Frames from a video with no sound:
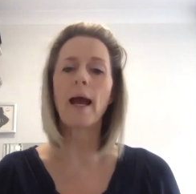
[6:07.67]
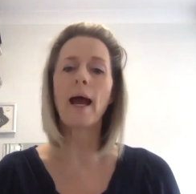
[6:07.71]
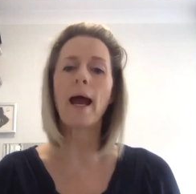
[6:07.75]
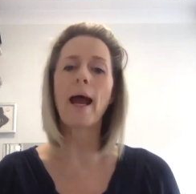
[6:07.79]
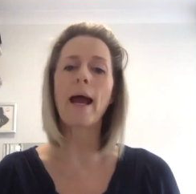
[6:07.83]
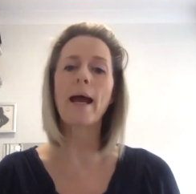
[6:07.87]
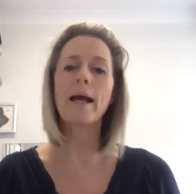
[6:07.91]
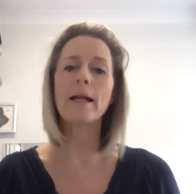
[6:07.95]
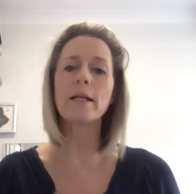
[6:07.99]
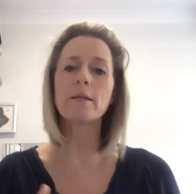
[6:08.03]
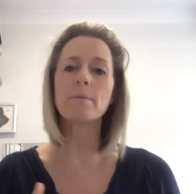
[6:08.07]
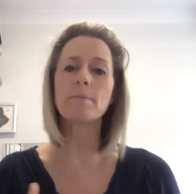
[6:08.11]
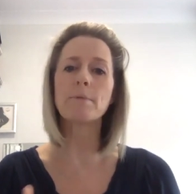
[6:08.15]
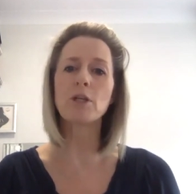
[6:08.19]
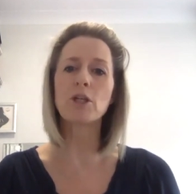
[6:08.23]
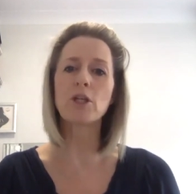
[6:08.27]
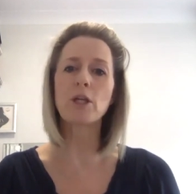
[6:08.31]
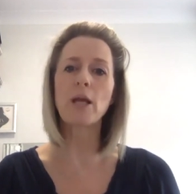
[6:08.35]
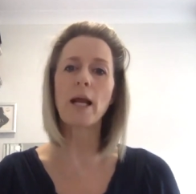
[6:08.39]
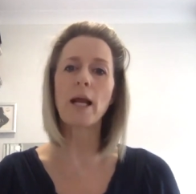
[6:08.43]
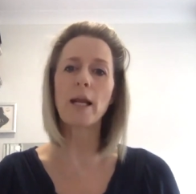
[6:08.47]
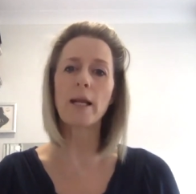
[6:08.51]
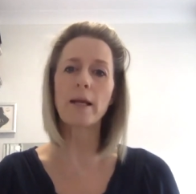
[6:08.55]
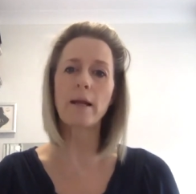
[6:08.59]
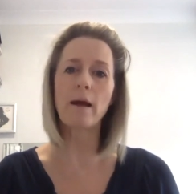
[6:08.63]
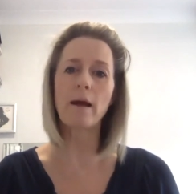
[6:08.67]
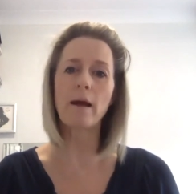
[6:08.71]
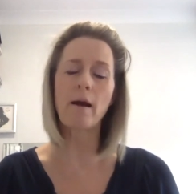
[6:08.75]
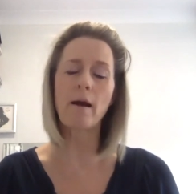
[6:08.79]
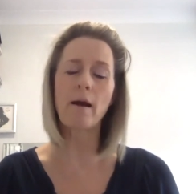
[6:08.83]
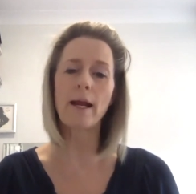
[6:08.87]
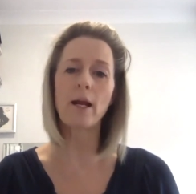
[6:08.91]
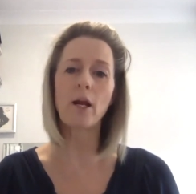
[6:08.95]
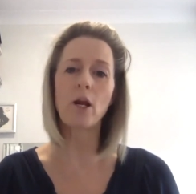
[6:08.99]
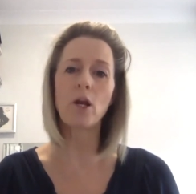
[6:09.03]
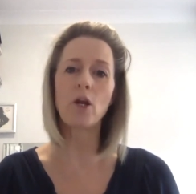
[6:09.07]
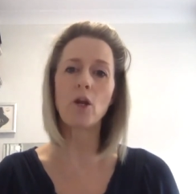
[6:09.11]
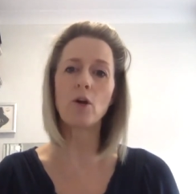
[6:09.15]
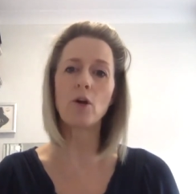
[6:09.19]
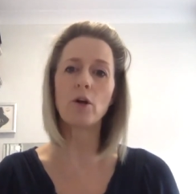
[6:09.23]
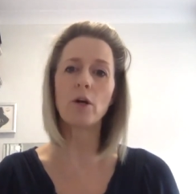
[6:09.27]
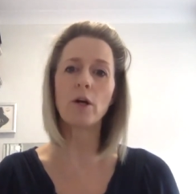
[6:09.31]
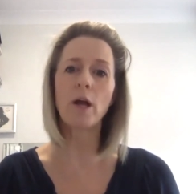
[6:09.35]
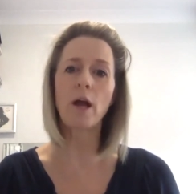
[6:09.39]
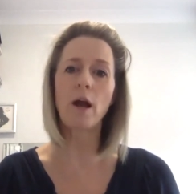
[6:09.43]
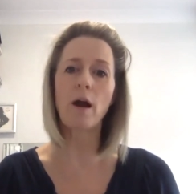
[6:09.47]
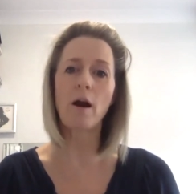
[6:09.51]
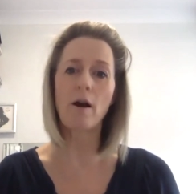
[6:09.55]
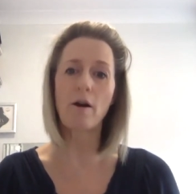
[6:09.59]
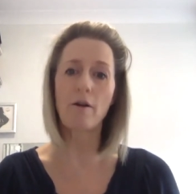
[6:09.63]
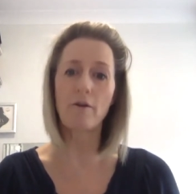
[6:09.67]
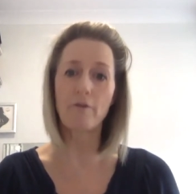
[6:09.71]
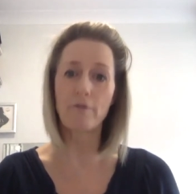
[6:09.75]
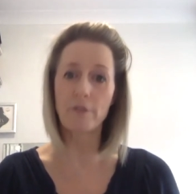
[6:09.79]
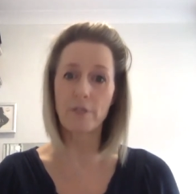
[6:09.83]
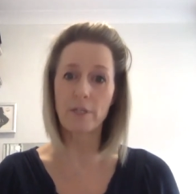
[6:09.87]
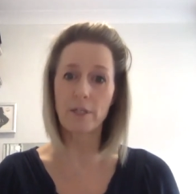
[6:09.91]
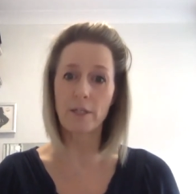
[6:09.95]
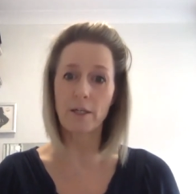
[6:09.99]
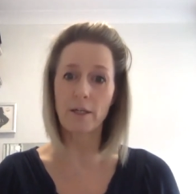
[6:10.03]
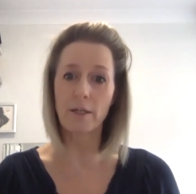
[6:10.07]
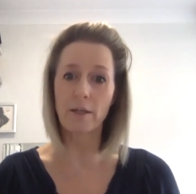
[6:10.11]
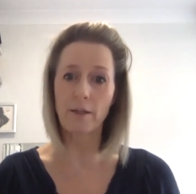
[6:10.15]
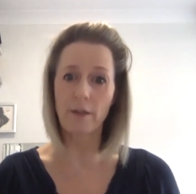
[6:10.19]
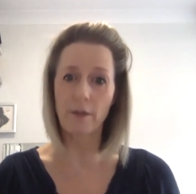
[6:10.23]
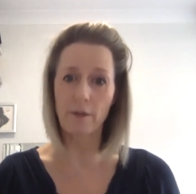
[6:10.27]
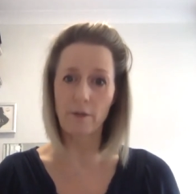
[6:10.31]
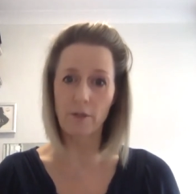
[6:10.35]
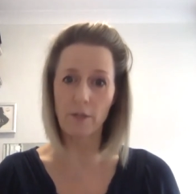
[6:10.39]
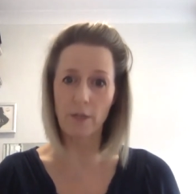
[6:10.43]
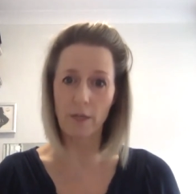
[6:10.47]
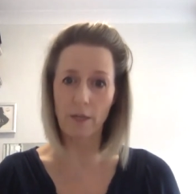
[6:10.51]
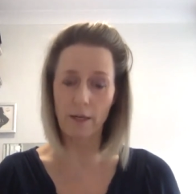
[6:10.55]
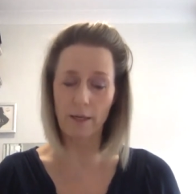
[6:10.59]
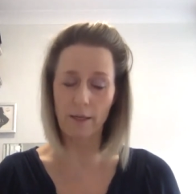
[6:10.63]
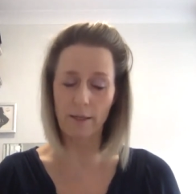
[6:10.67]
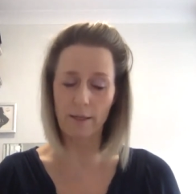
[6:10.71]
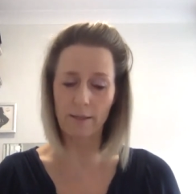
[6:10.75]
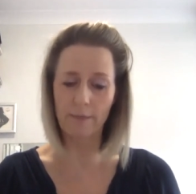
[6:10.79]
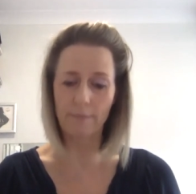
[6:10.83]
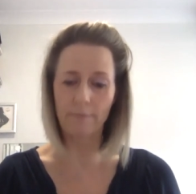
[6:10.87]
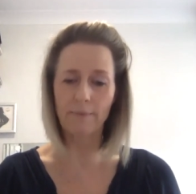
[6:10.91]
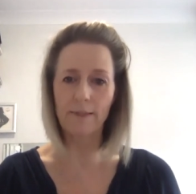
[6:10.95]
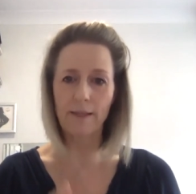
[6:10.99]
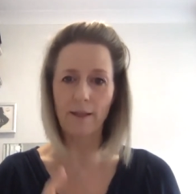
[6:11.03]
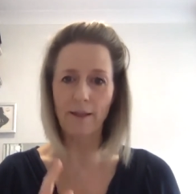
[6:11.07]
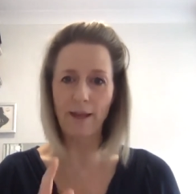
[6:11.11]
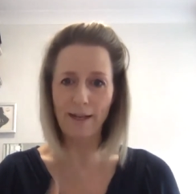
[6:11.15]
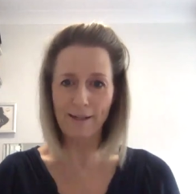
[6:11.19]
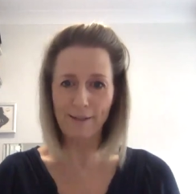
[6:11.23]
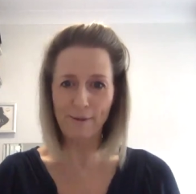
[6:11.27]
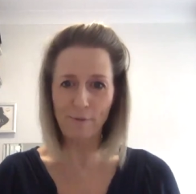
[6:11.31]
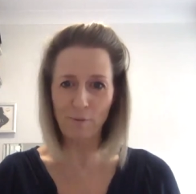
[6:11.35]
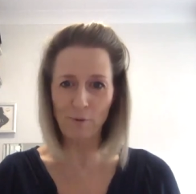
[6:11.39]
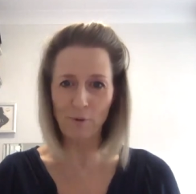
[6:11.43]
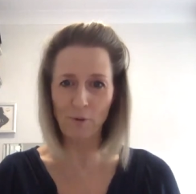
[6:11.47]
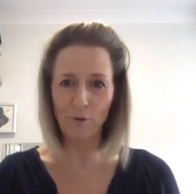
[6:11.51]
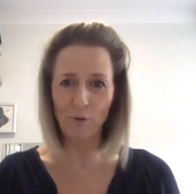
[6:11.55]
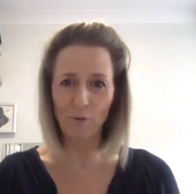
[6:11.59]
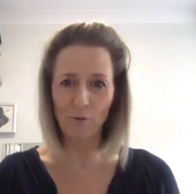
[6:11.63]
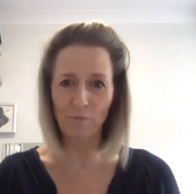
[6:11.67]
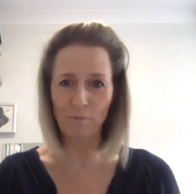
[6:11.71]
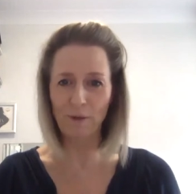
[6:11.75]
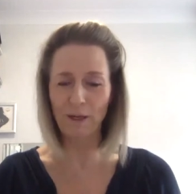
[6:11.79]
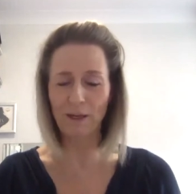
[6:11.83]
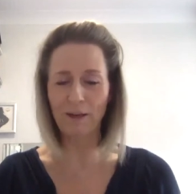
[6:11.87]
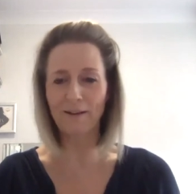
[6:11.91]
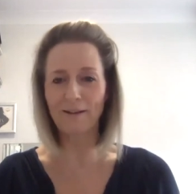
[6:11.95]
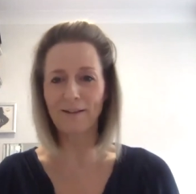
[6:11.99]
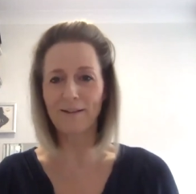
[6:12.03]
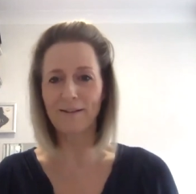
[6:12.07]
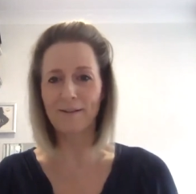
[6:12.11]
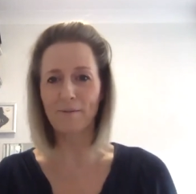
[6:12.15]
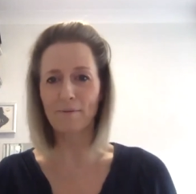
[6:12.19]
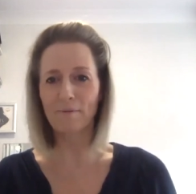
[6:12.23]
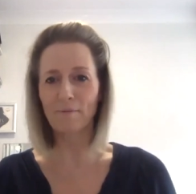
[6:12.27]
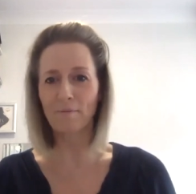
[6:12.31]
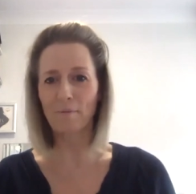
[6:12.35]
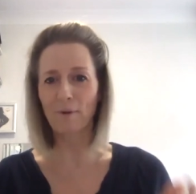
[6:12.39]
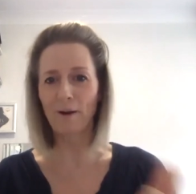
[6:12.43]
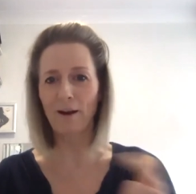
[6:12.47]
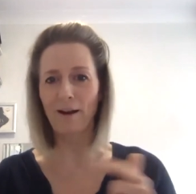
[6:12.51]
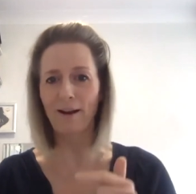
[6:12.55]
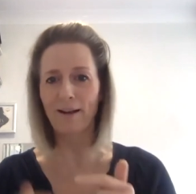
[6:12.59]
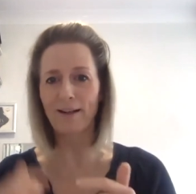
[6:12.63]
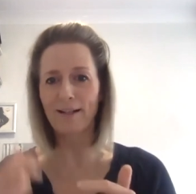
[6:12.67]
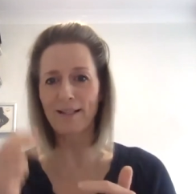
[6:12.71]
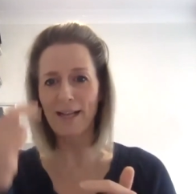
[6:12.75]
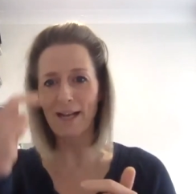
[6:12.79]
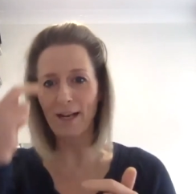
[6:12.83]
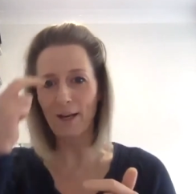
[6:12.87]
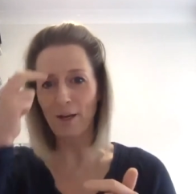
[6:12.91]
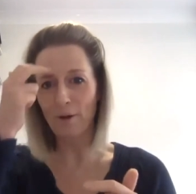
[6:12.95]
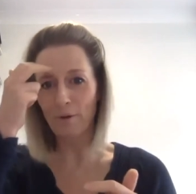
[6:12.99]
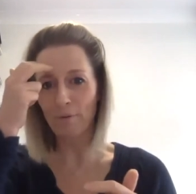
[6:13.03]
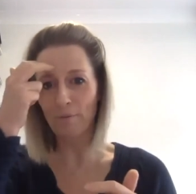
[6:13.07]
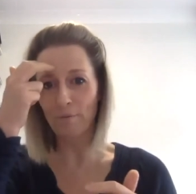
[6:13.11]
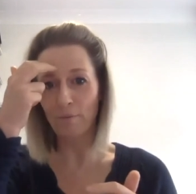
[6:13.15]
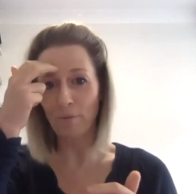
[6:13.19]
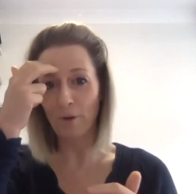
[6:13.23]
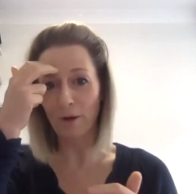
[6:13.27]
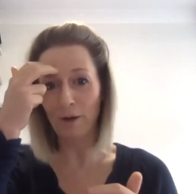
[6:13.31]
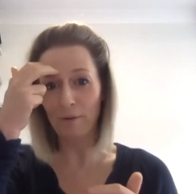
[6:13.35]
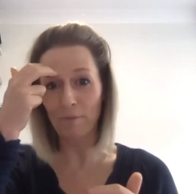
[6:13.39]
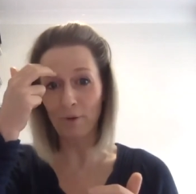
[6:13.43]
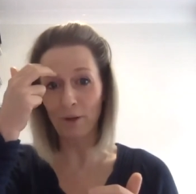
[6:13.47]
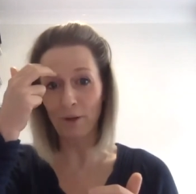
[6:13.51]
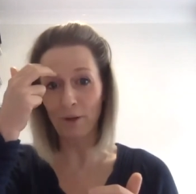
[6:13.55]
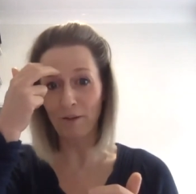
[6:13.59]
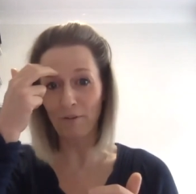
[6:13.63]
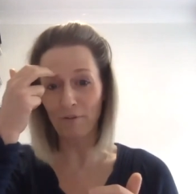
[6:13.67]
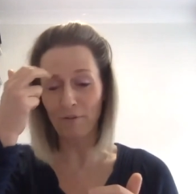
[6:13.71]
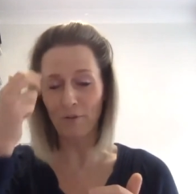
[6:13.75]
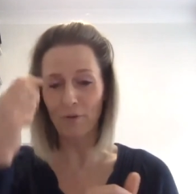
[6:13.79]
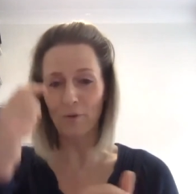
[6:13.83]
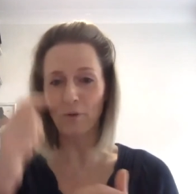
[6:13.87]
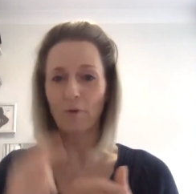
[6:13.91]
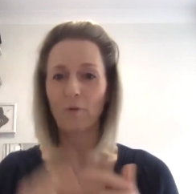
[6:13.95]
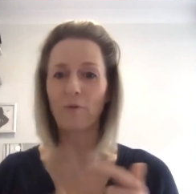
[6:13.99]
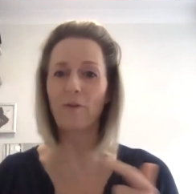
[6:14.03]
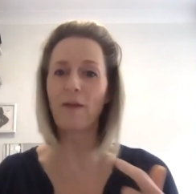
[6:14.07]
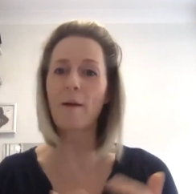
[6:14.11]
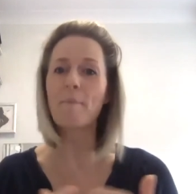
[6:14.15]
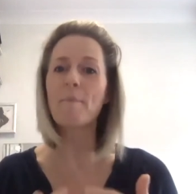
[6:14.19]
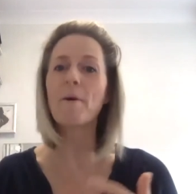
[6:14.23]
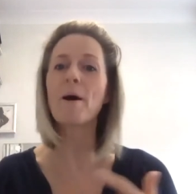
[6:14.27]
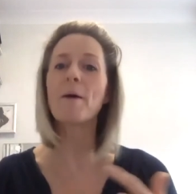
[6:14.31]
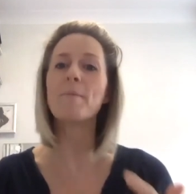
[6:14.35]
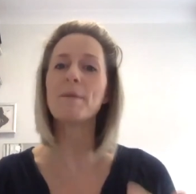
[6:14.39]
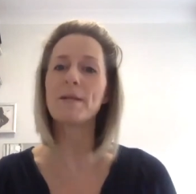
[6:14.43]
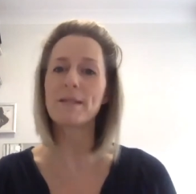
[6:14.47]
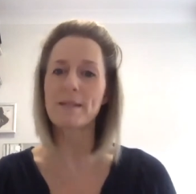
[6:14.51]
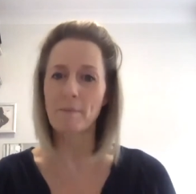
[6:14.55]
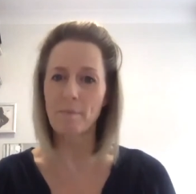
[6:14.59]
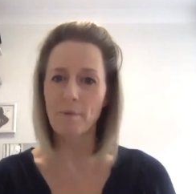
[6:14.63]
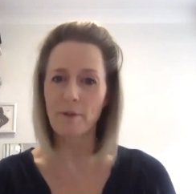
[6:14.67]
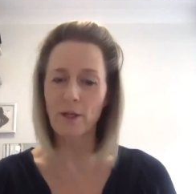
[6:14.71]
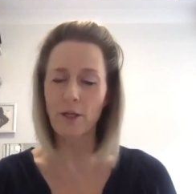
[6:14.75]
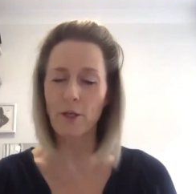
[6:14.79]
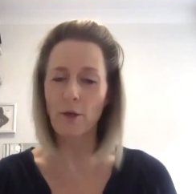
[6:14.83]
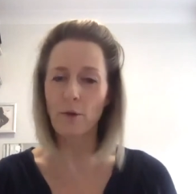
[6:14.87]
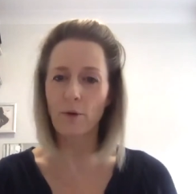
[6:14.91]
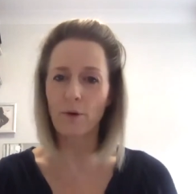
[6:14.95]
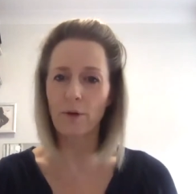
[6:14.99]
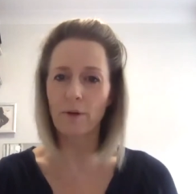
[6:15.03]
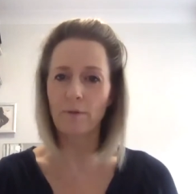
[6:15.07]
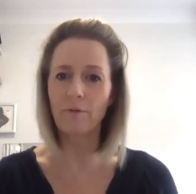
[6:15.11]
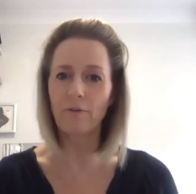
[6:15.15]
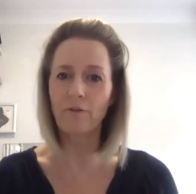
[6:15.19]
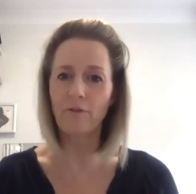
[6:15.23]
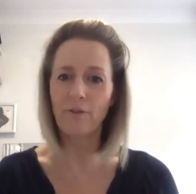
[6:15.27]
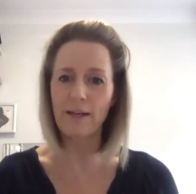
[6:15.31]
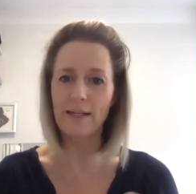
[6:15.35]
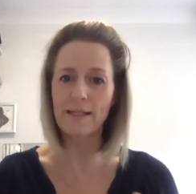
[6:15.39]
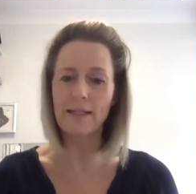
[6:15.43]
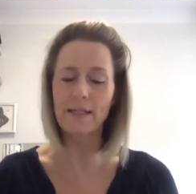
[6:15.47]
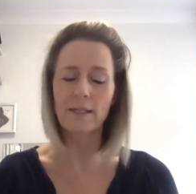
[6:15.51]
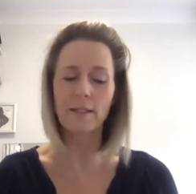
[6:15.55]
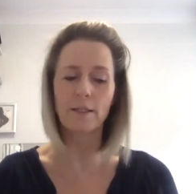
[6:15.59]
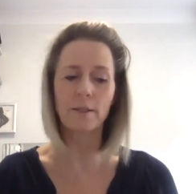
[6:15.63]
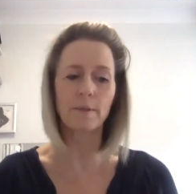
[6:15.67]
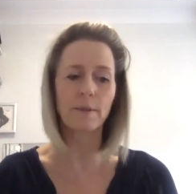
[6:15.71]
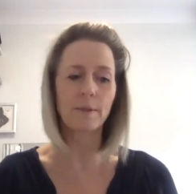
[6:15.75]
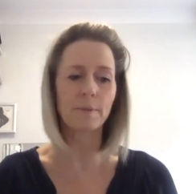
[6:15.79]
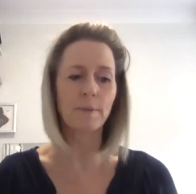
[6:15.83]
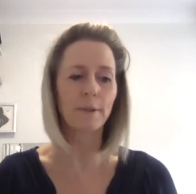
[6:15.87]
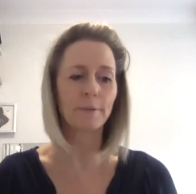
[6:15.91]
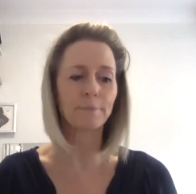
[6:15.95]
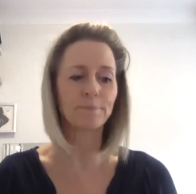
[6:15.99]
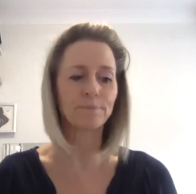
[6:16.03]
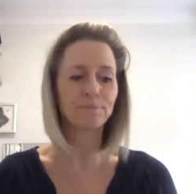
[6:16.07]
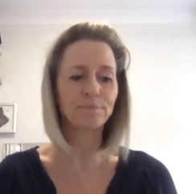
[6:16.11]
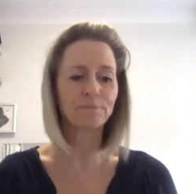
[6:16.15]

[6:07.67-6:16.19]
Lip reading: And Michelle and I look after those learners. So that's important, because when I tell you what I'm looking for, that might be something you can feed into as well.